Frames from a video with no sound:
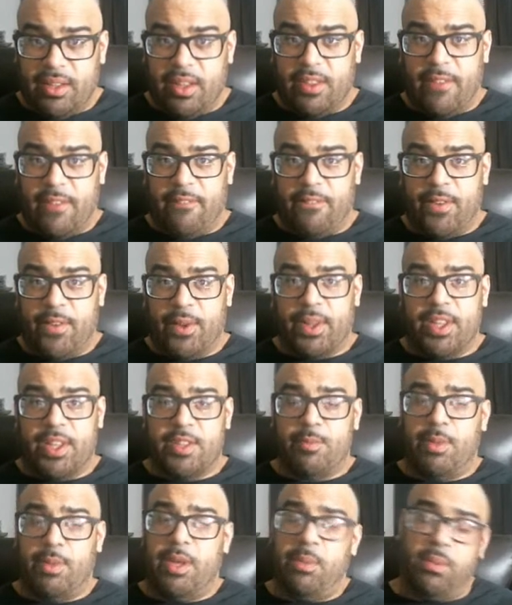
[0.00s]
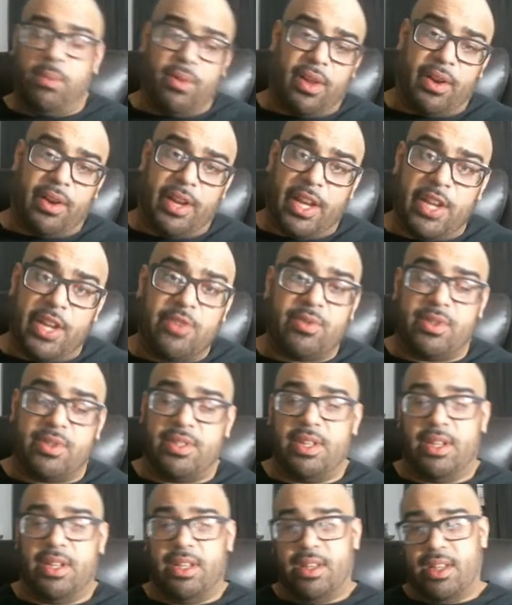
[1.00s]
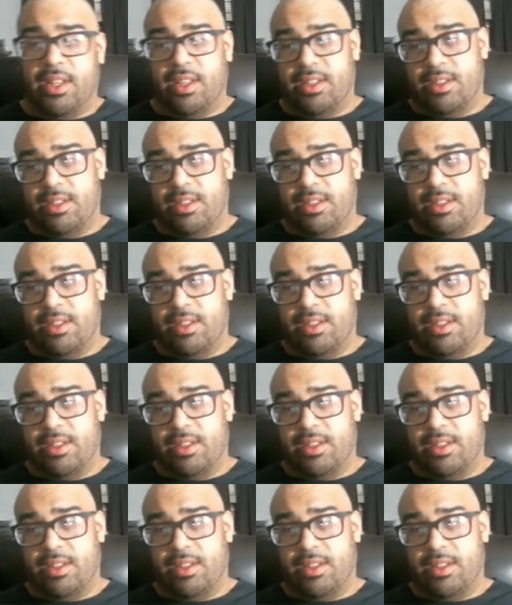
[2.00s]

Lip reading: fullest. People are interested in this,